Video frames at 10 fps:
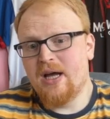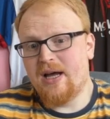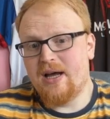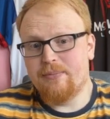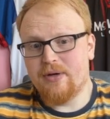
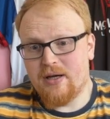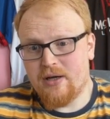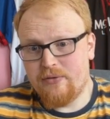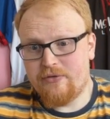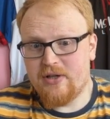But
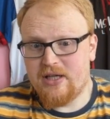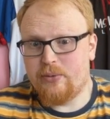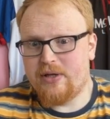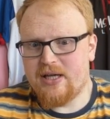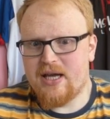hopefully
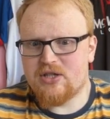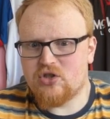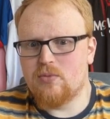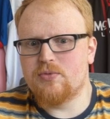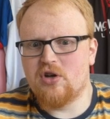we can get
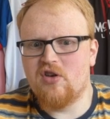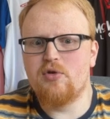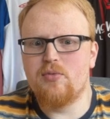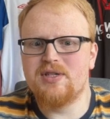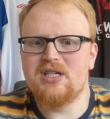some sort of
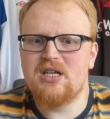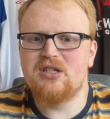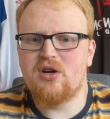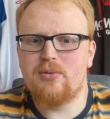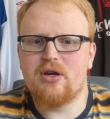movements in
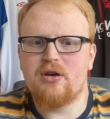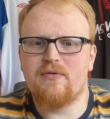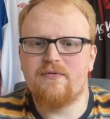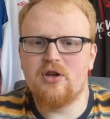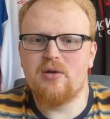so we can
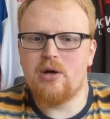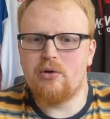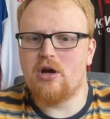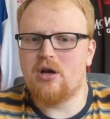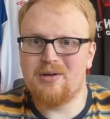confirm
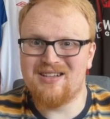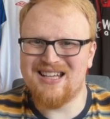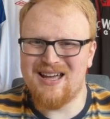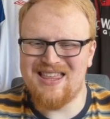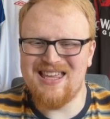Onana, because
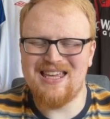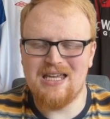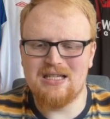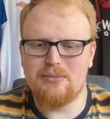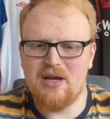I think
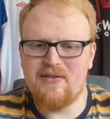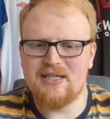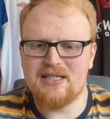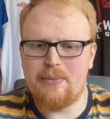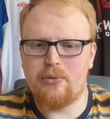he is a bit of a
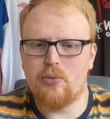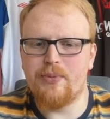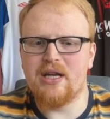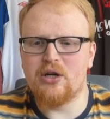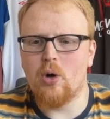step
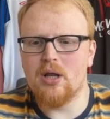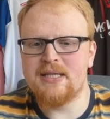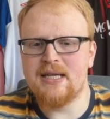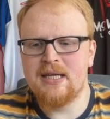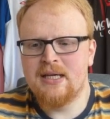up in
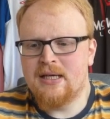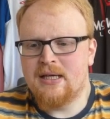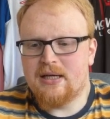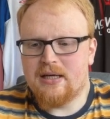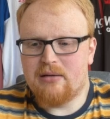quality.
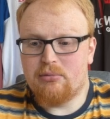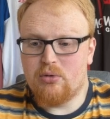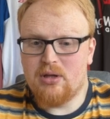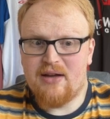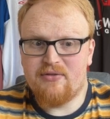But
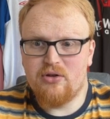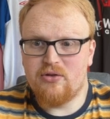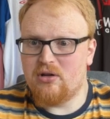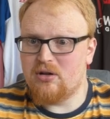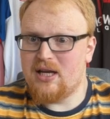we'll have
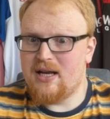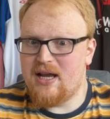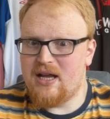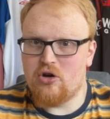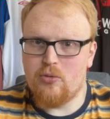another look in
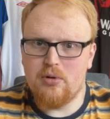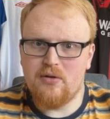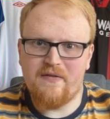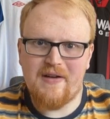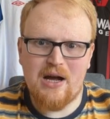a couple
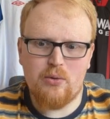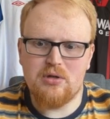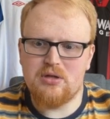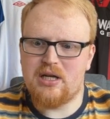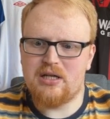of
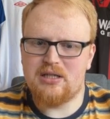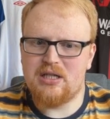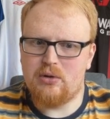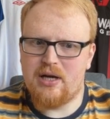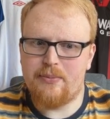hours and
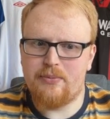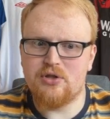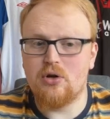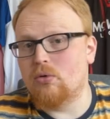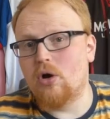see what
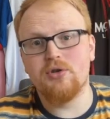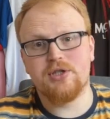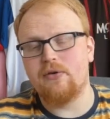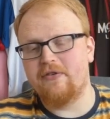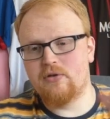happens.
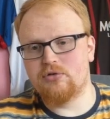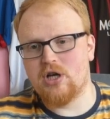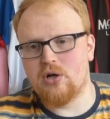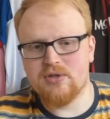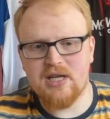Also, Phil
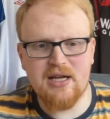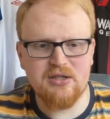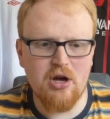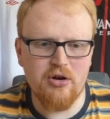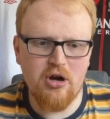Jones has
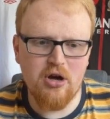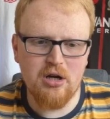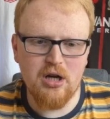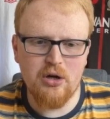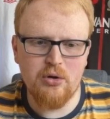gone
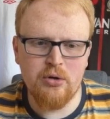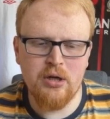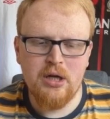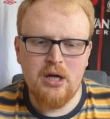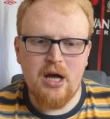on loan,
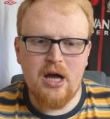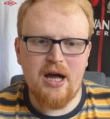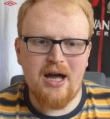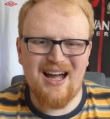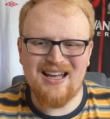
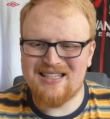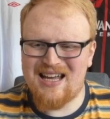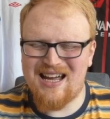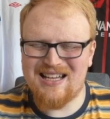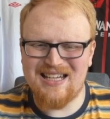as
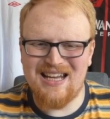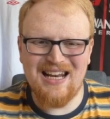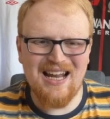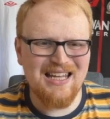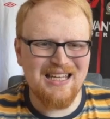has
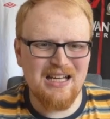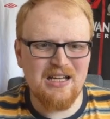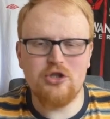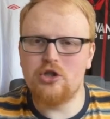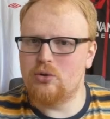
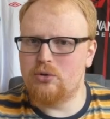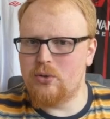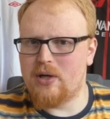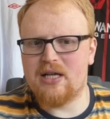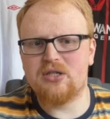Elanga to
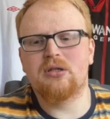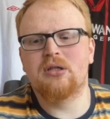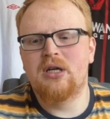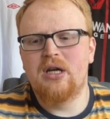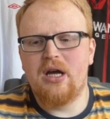Newcastle.
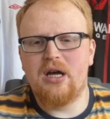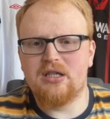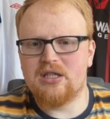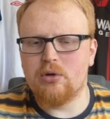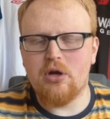
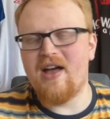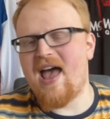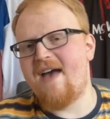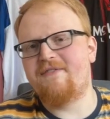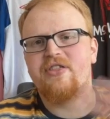So we'll cover
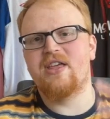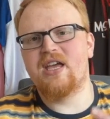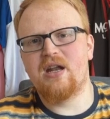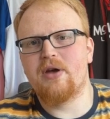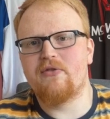
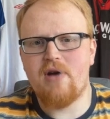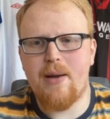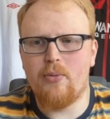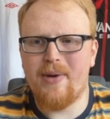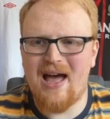everything in a bit of a
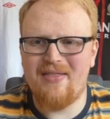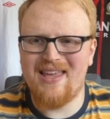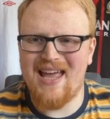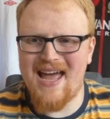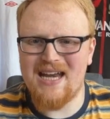wrap-up at
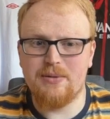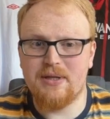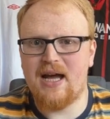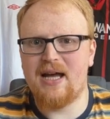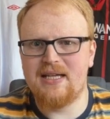the end, but
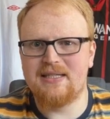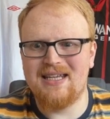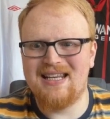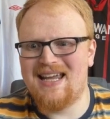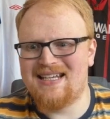that is
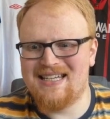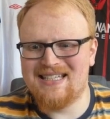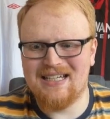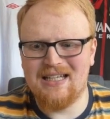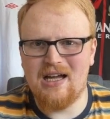the
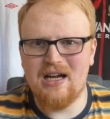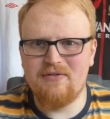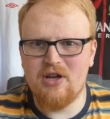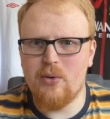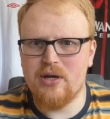latest
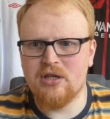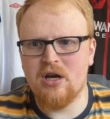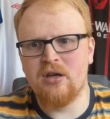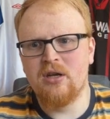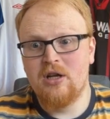live
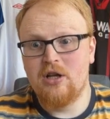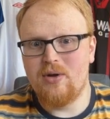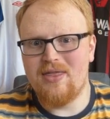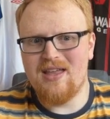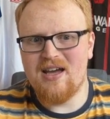goings-on
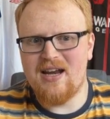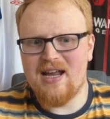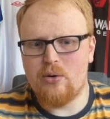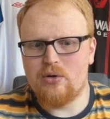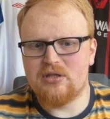with 9
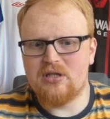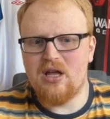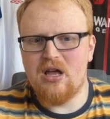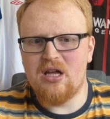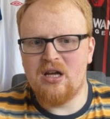hours
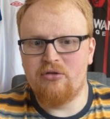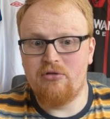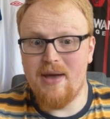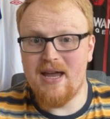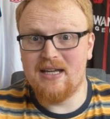
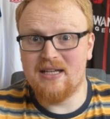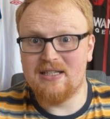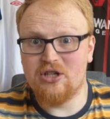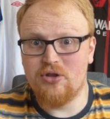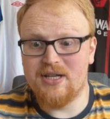remaining
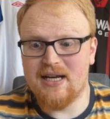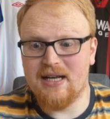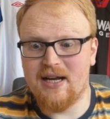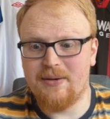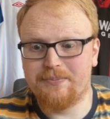until the
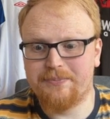deadline.